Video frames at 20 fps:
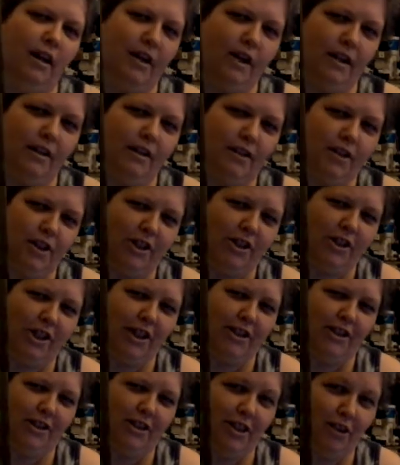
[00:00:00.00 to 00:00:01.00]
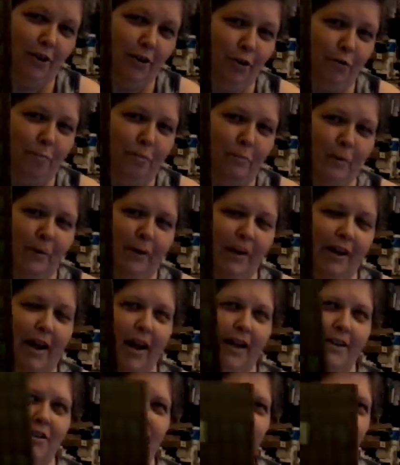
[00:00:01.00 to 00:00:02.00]
and it just says the herb book,
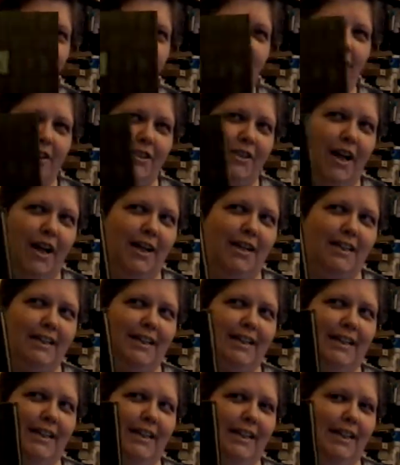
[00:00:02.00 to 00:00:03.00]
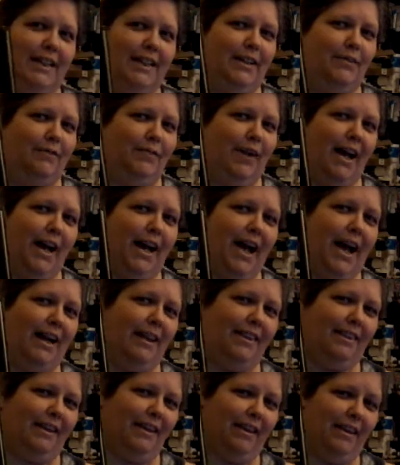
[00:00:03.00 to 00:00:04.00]
and so I just kind of slid it right out
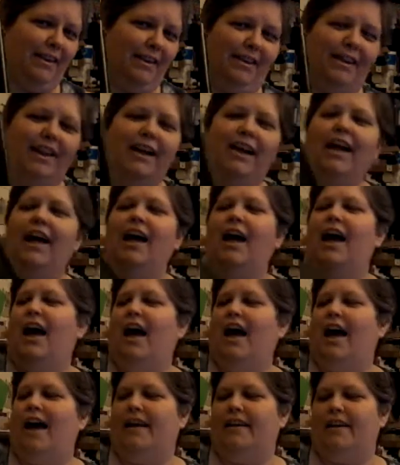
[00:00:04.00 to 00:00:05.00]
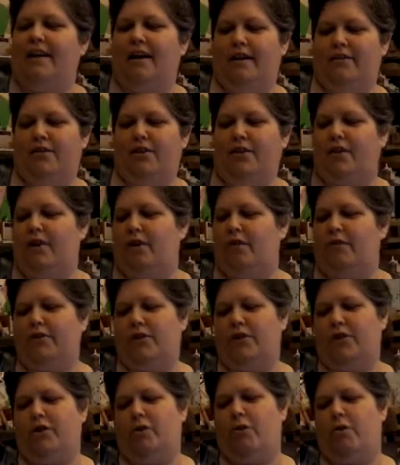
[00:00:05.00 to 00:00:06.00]
of there, and uh, took it over
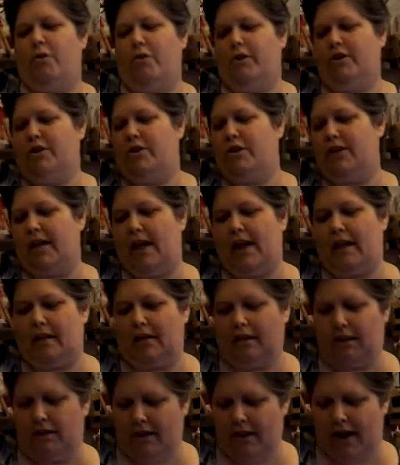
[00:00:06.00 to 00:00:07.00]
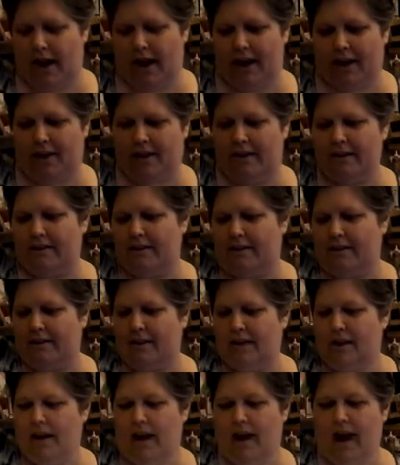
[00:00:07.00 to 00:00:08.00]
to the corner to take a look at it,
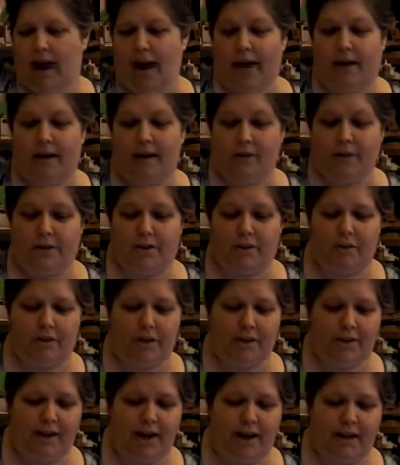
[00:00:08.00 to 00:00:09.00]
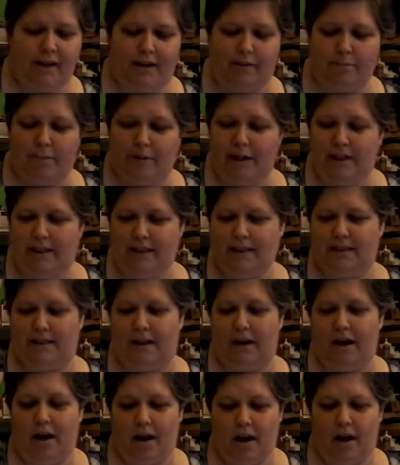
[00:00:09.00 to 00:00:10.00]
and I was so excited because it's
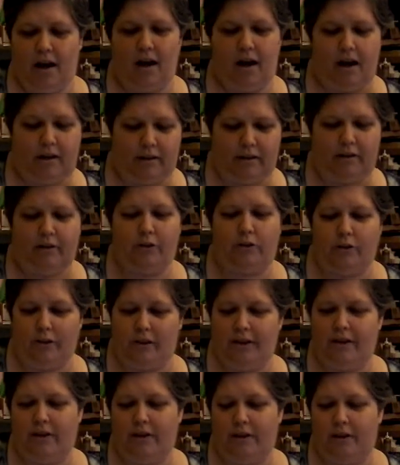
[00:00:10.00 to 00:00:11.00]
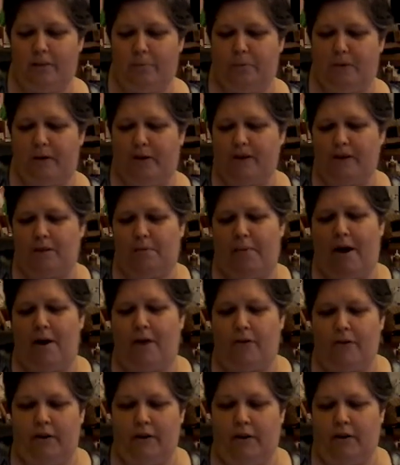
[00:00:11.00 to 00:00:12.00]
uh, literally the herb book. It's
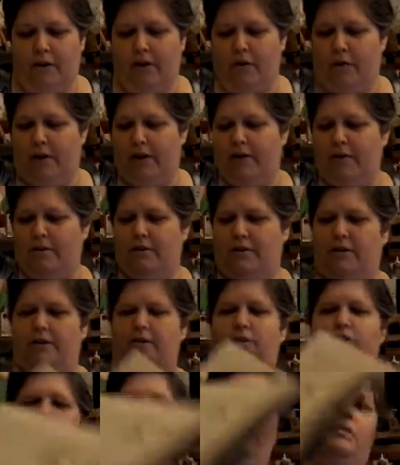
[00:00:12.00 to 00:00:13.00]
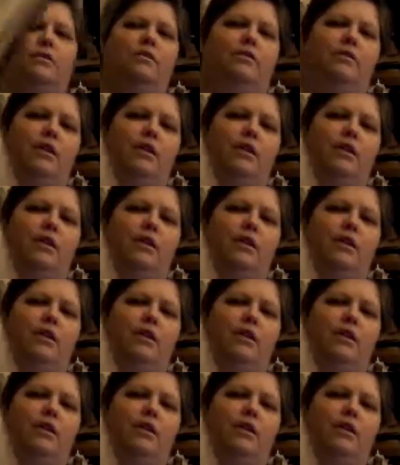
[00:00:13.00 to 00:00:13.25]
about, you know, here's just